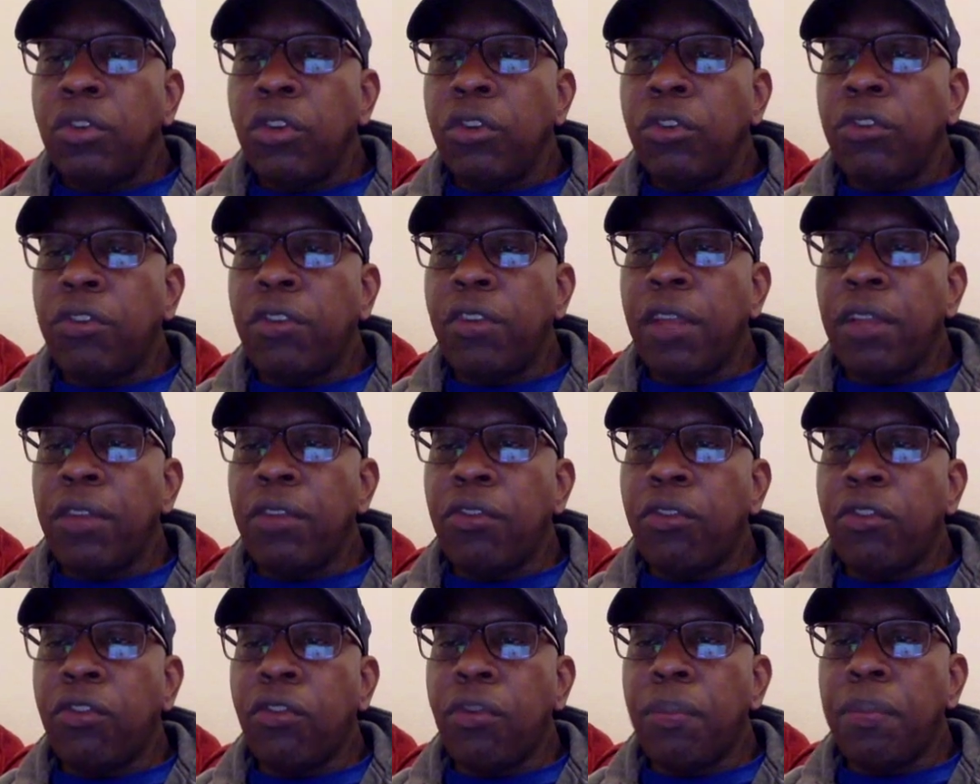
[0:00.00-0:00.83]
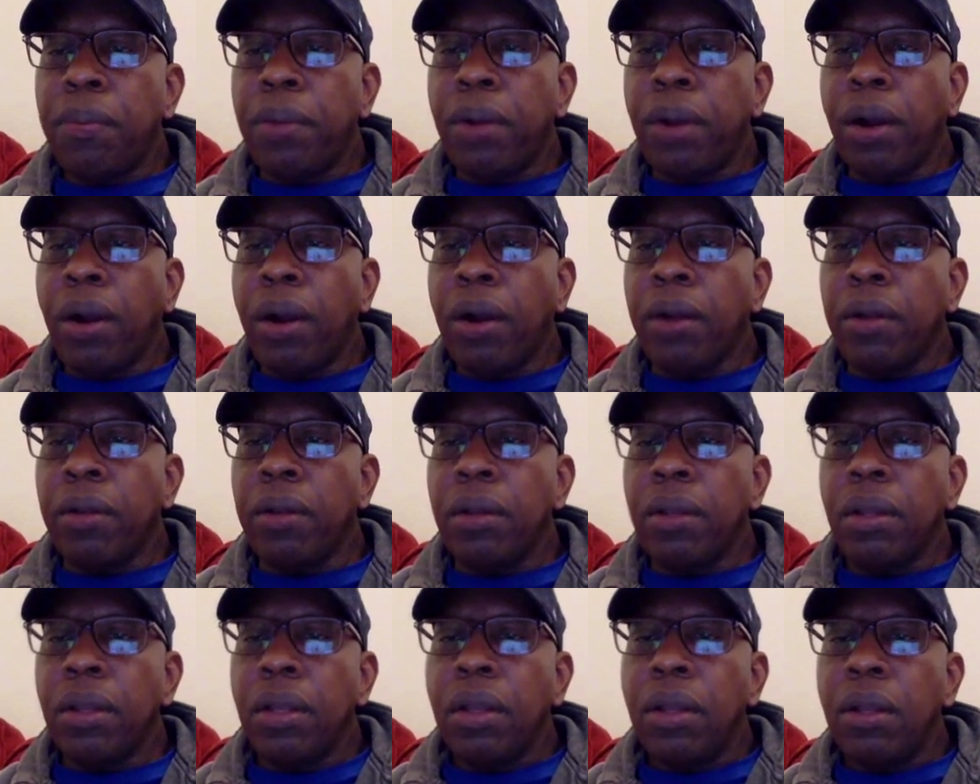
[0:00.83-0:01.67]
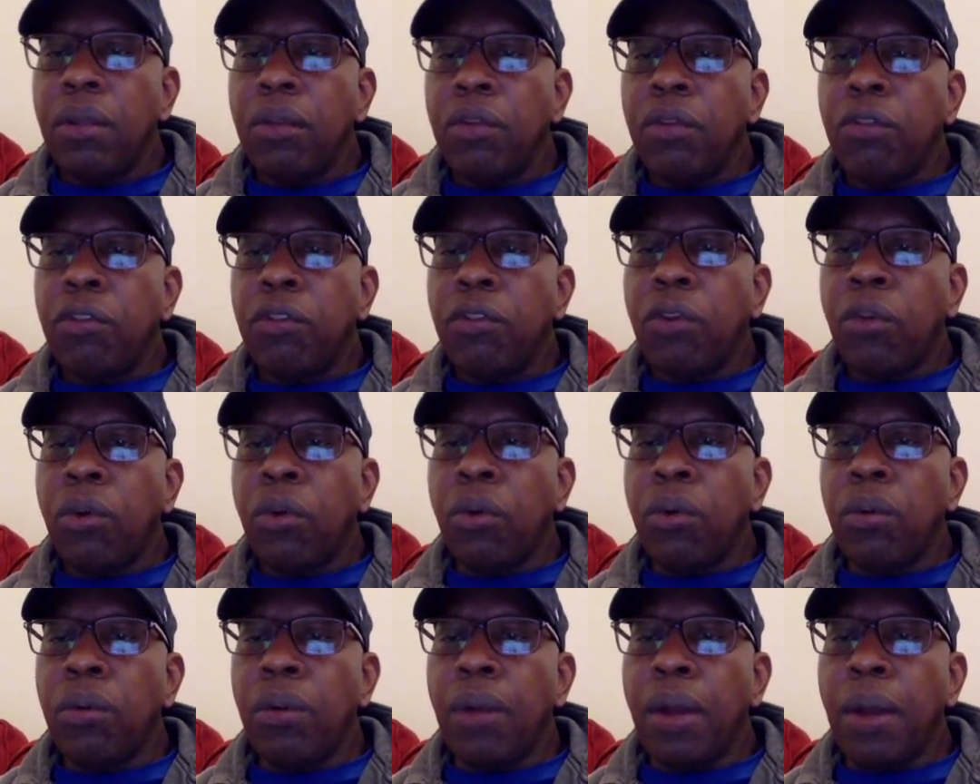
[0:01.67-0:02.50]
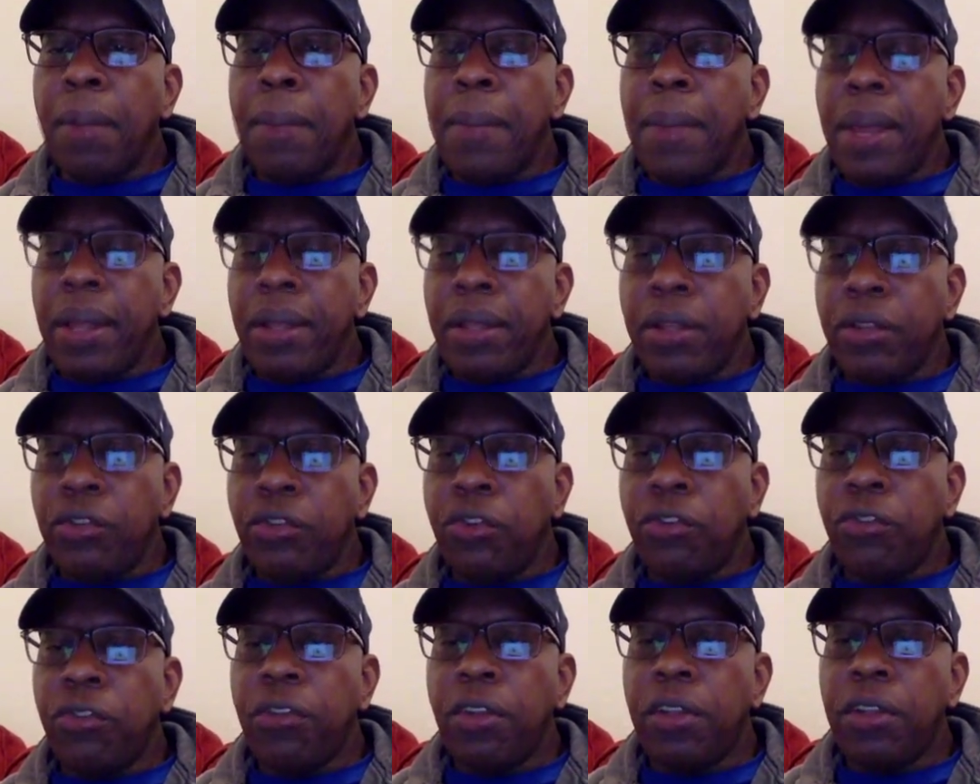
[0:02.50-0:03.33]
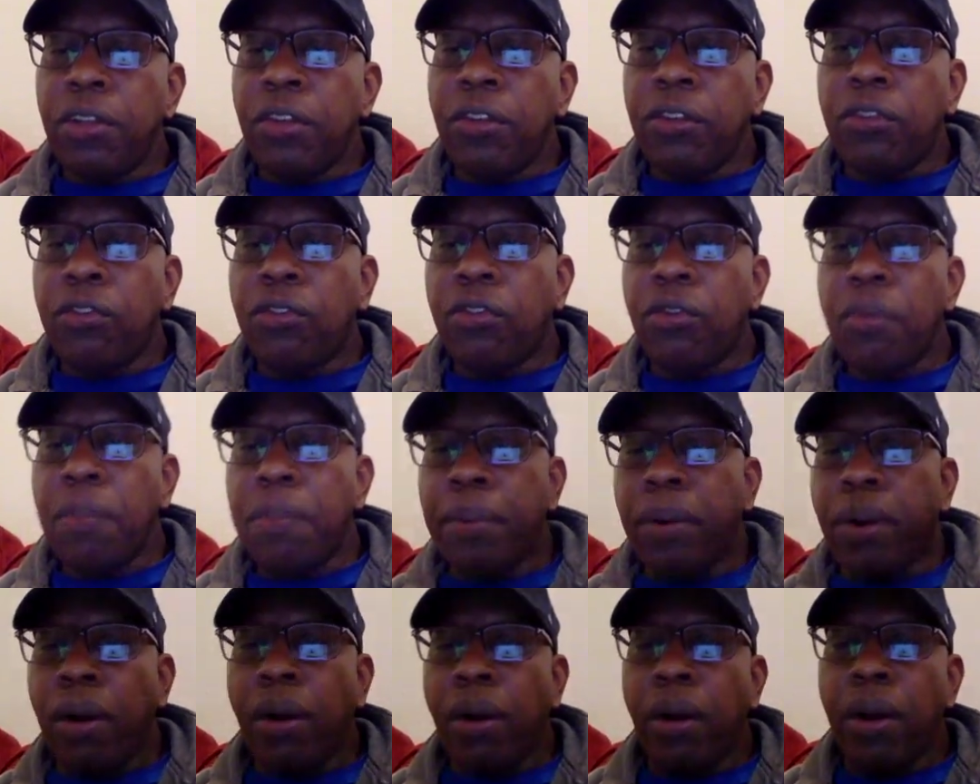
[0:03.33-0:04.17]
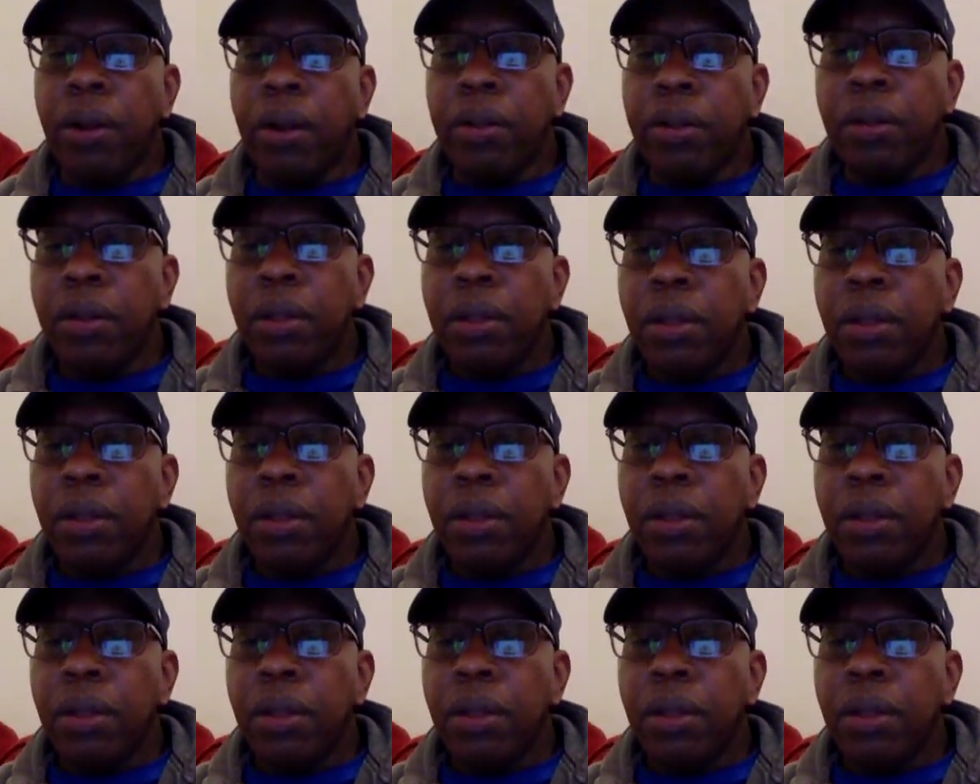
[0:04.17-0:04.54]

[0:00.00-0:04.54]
sent Super Heart. So, Amanda just sent a Super Heart.